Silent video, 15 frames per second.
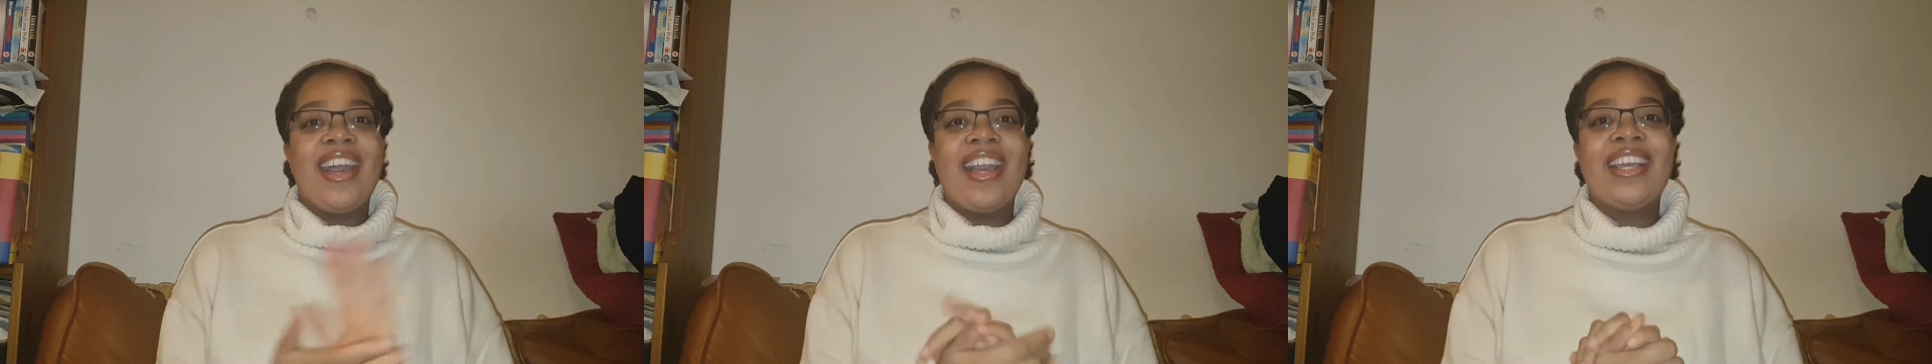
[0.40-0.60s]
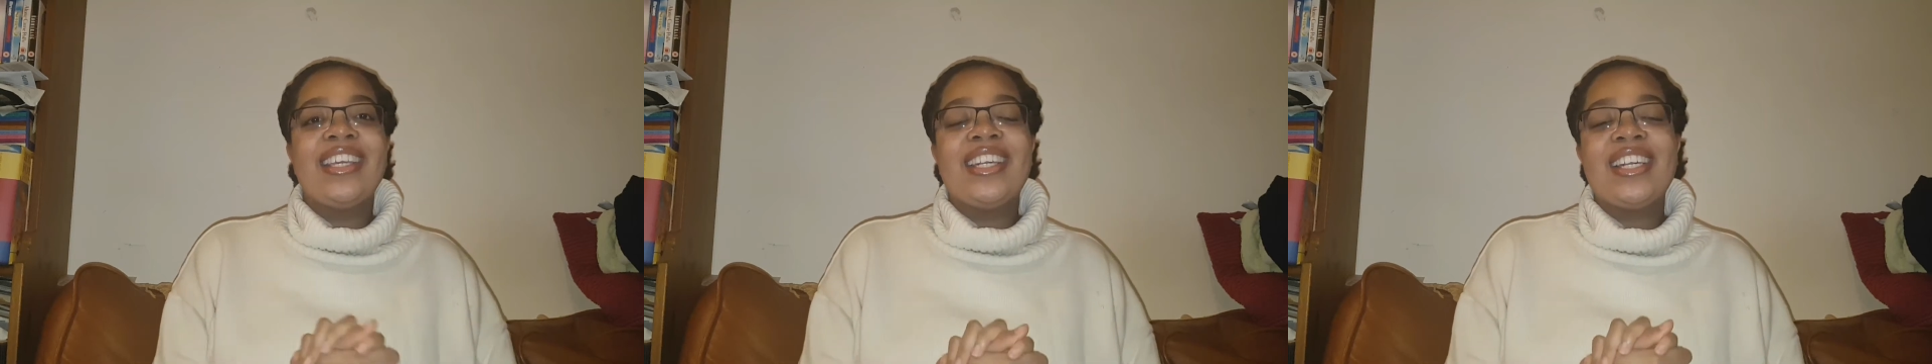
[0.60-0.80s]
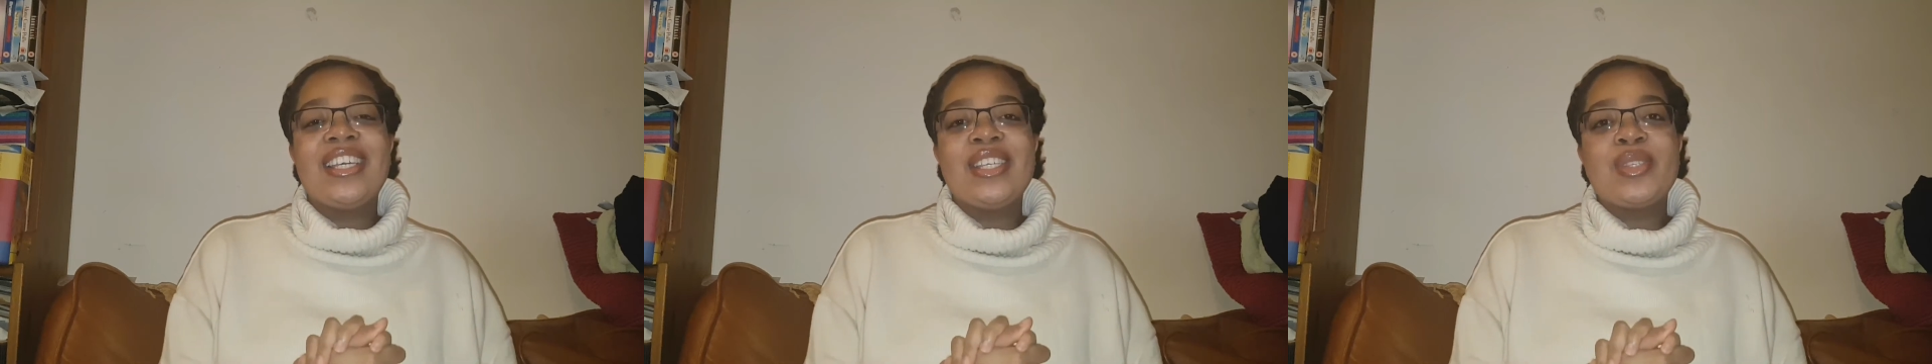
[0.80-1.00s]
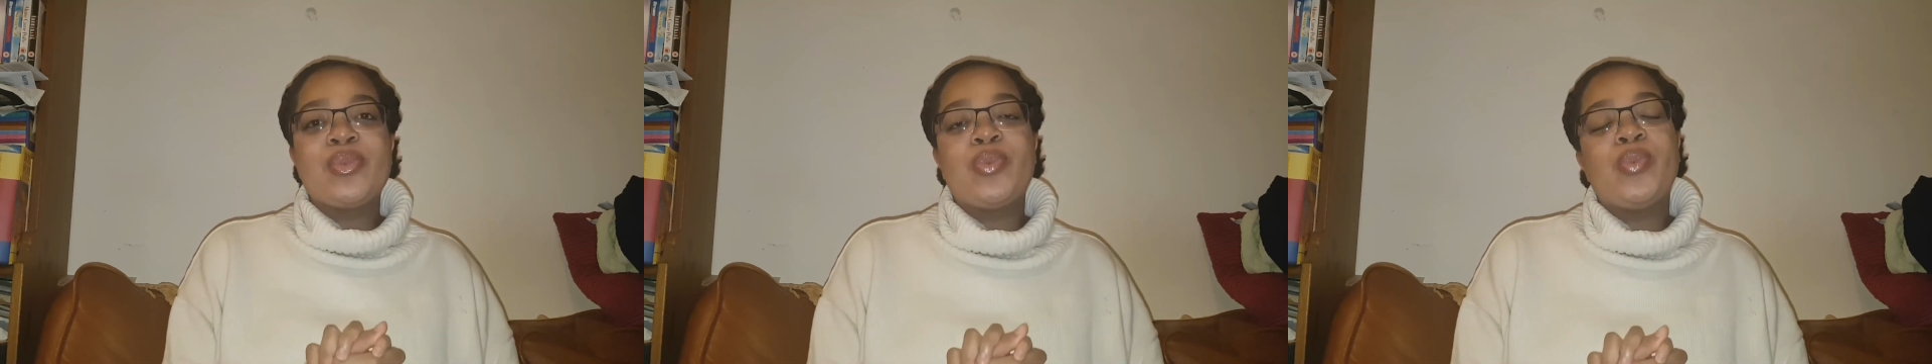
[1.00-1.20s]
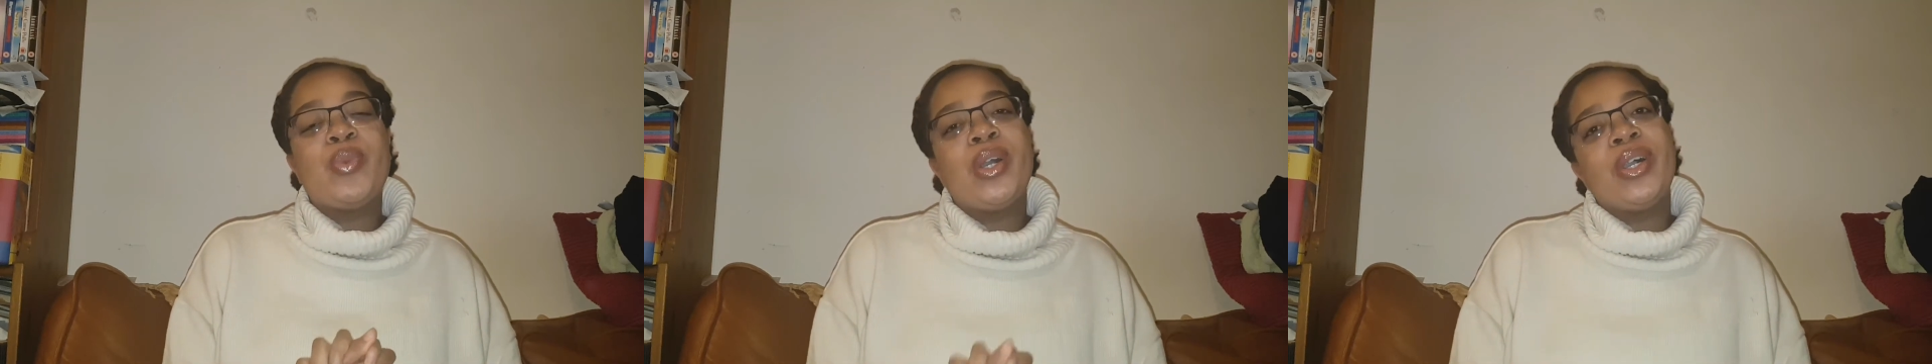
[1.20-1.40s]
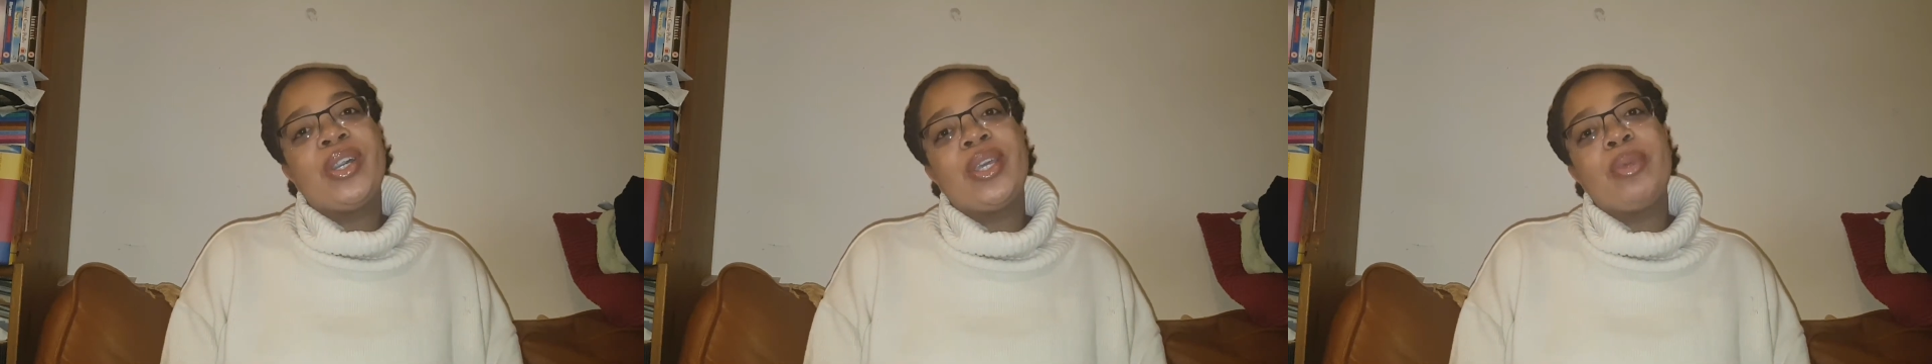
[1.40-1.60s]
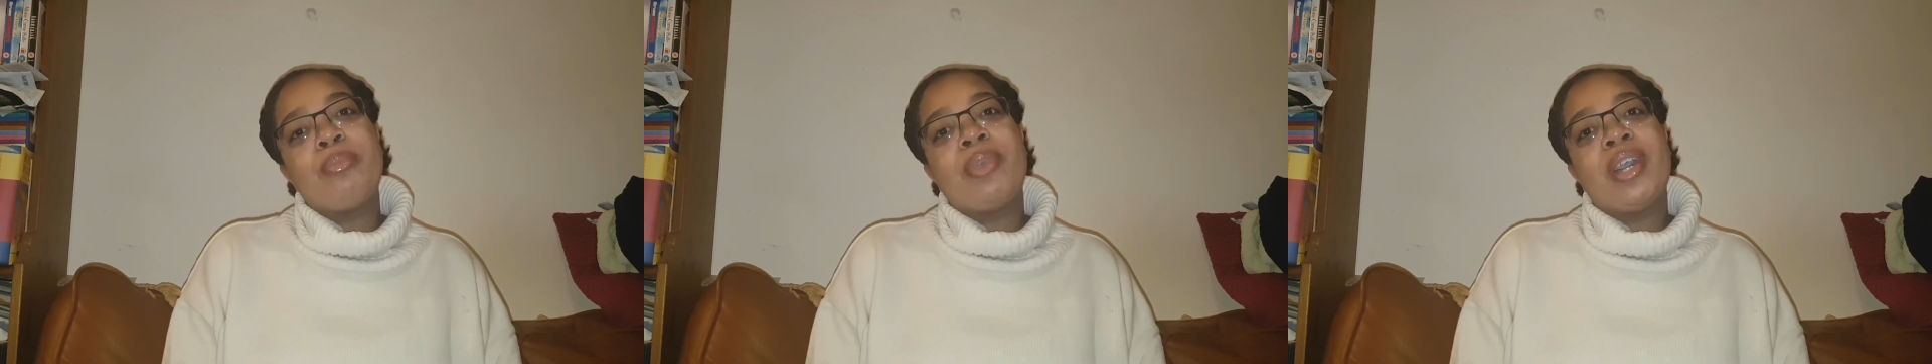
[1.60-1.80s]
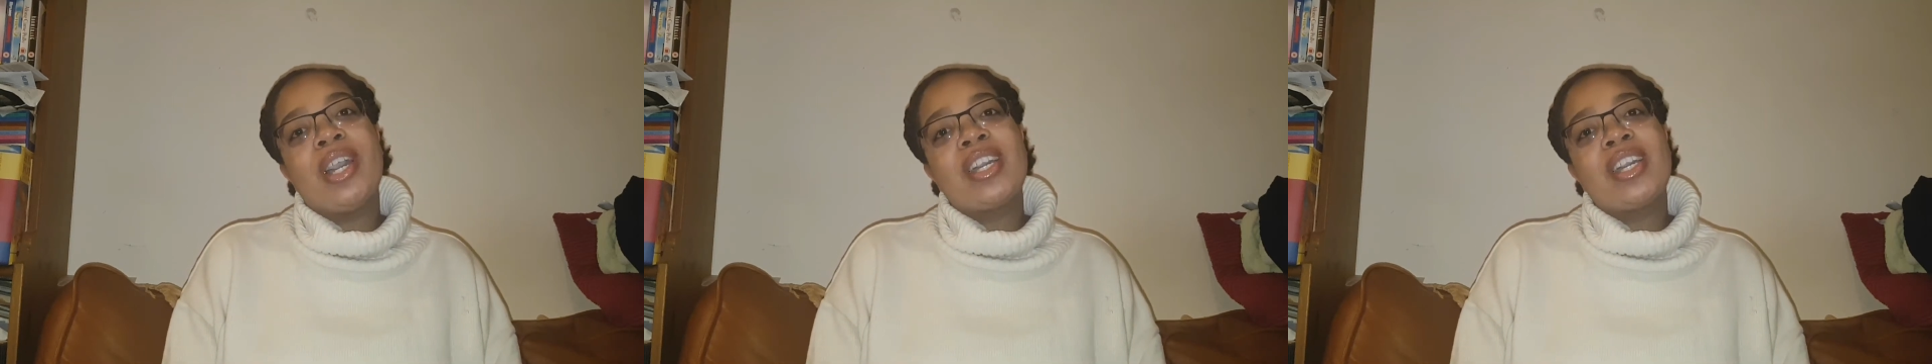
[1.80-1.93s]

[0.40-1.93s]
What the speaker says: Hi guys, welcome